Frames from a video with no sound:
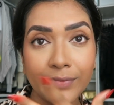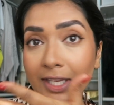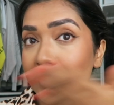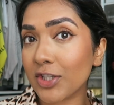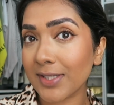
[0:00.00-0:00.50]

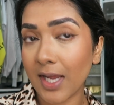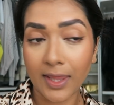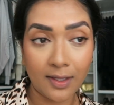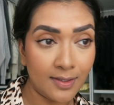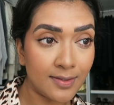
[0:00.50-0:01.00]
it just
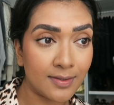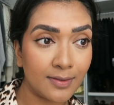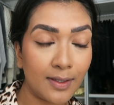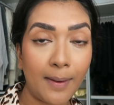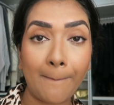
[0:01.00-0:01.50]
like this,
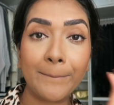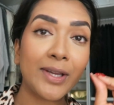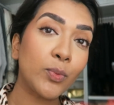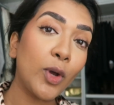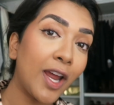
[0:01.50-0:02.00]

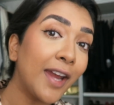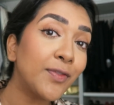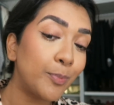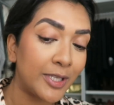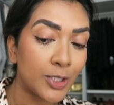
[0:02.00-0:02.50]
but what
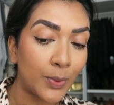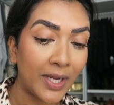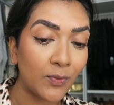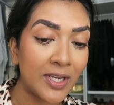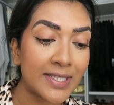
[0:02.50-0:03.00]
I've been
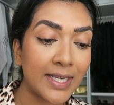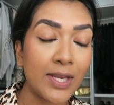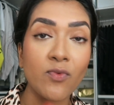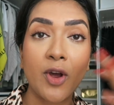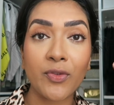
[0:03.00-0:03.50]
doing
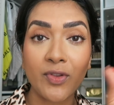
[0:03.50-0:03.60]
recently, rather